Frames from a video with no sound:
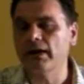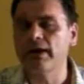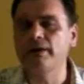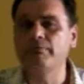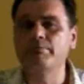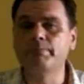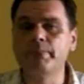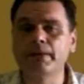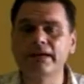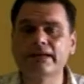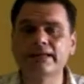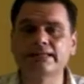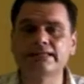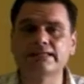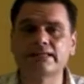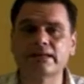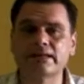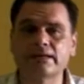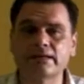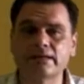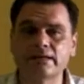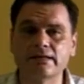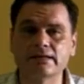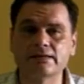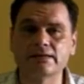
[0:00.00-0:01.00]
in big
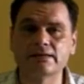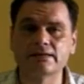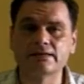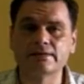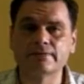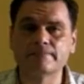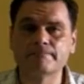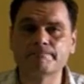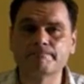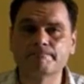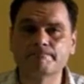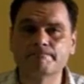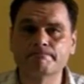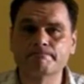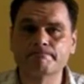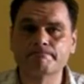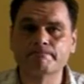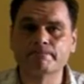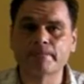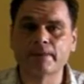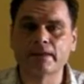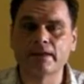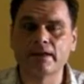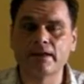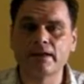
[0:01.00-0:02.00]
cities.
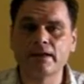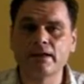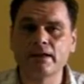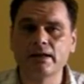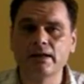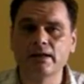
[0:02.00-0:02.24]
Okay,